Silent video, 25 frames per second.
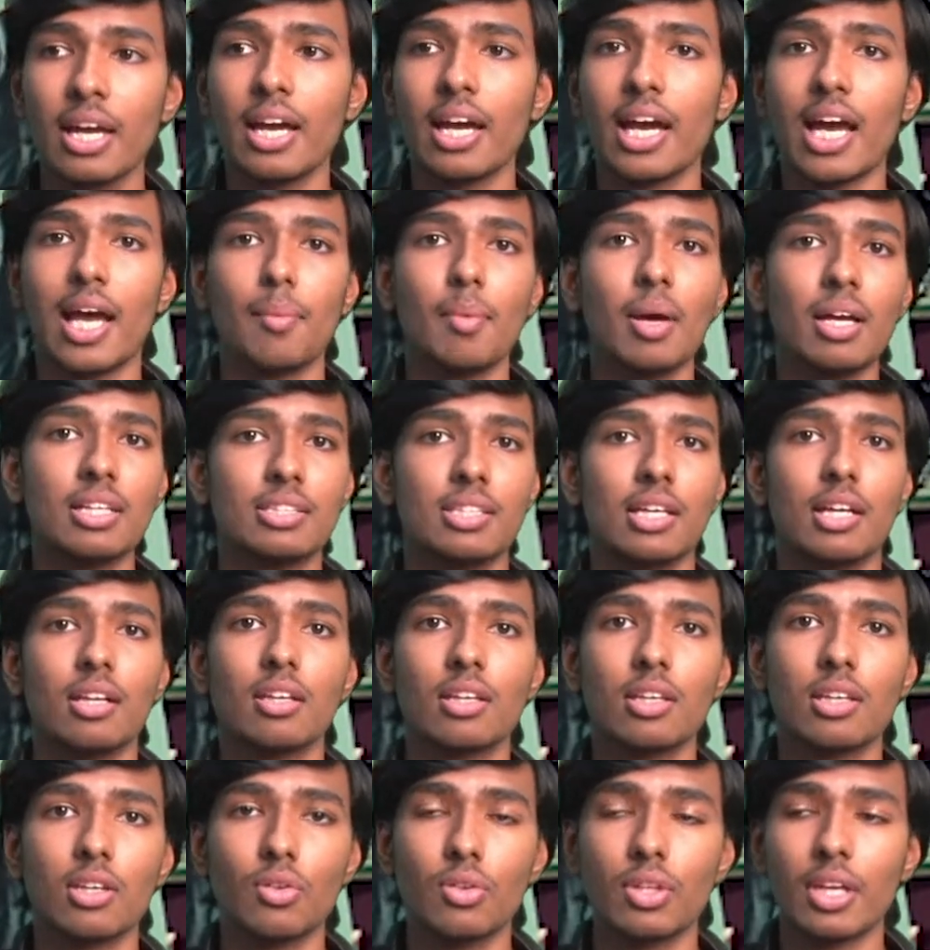I'm not
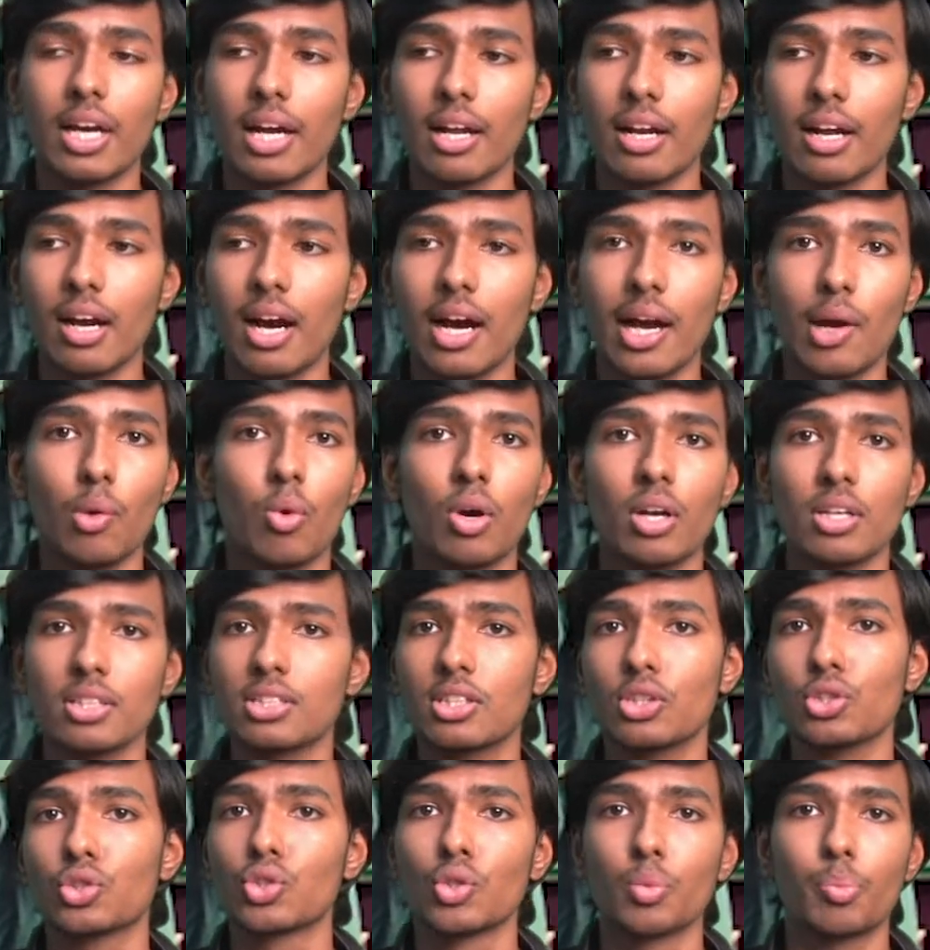telling you that I want to see
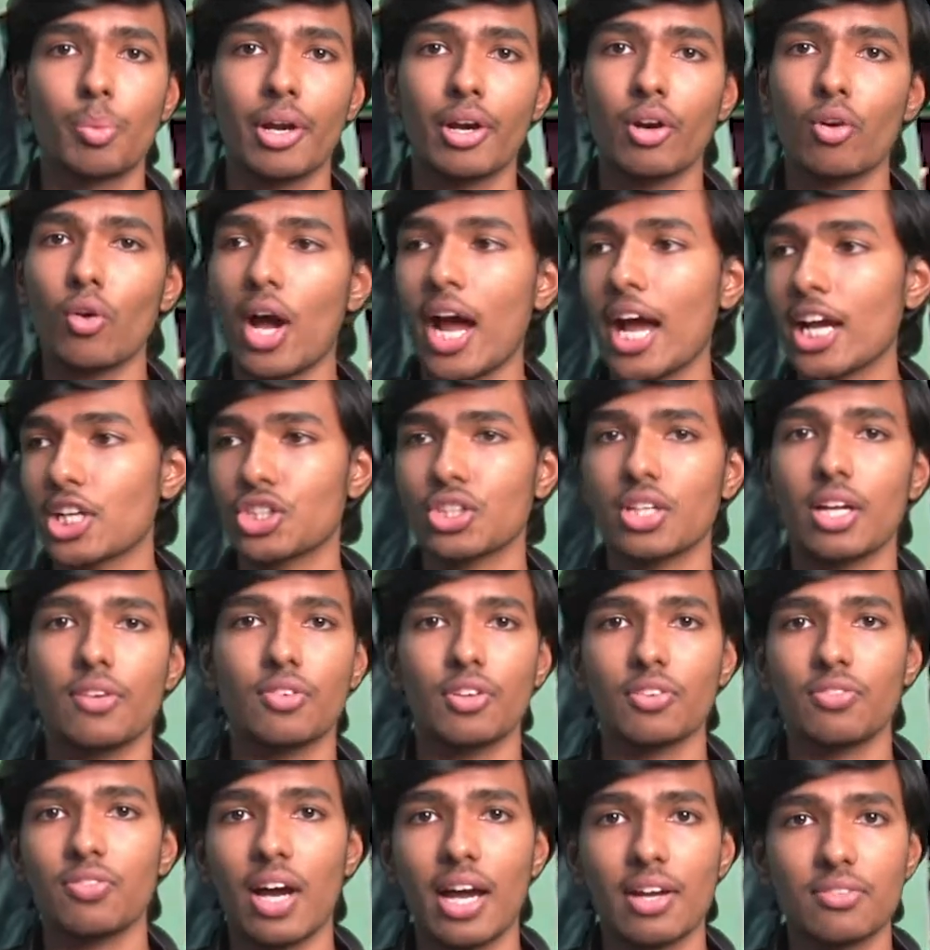superhero action every
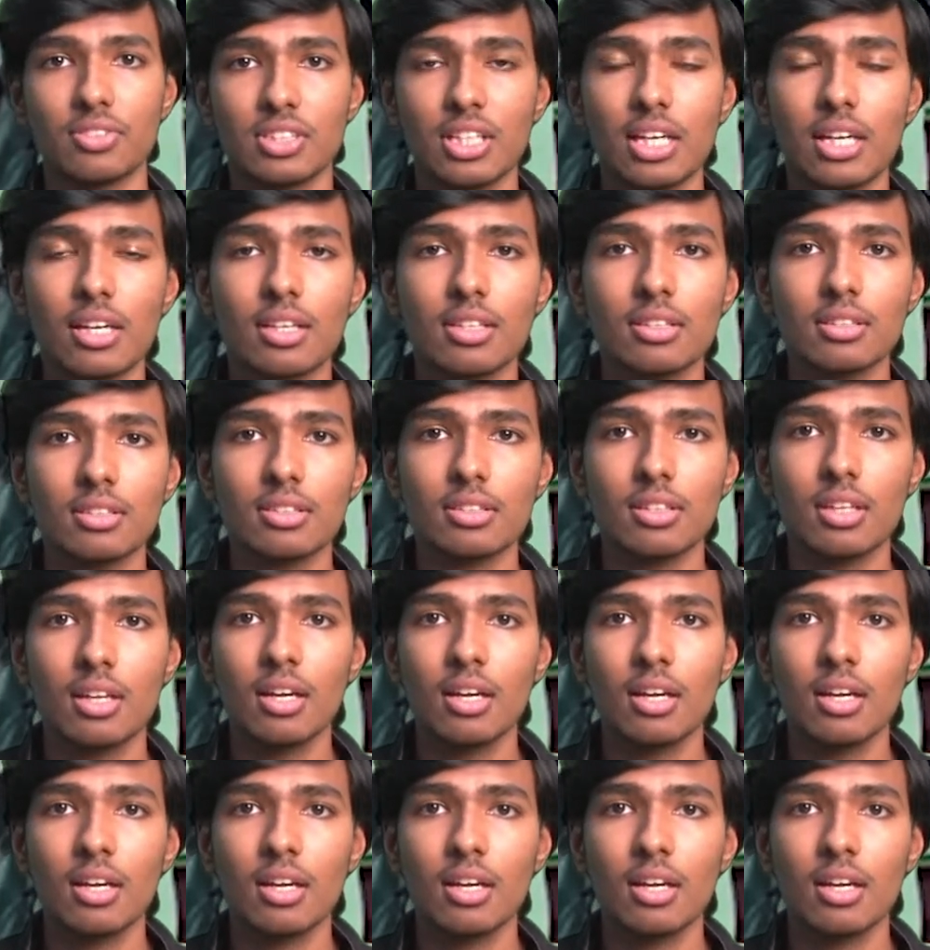5 seconds.